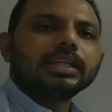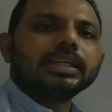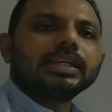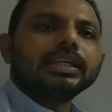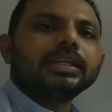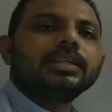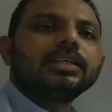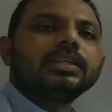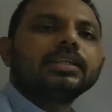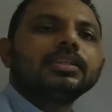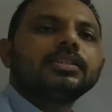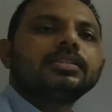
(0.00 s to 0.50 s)

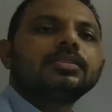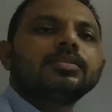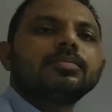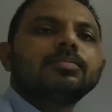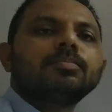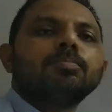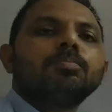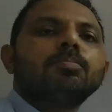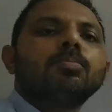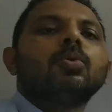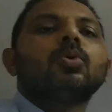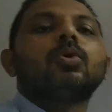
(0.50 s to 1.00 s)
it is
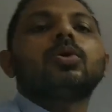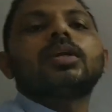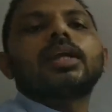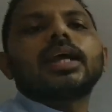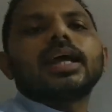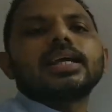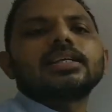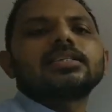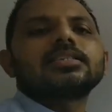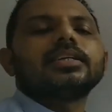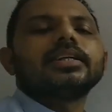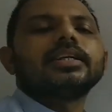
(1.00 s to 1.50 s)
more
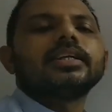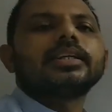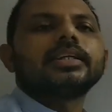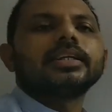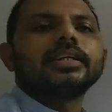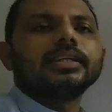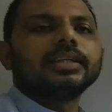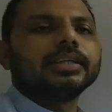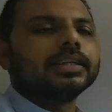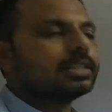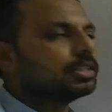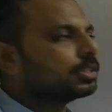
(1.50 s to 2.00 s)
acidic
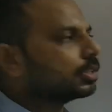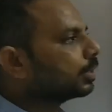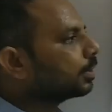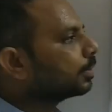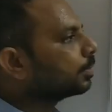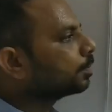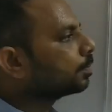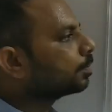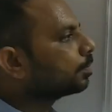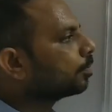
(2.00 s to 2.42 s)
in nature.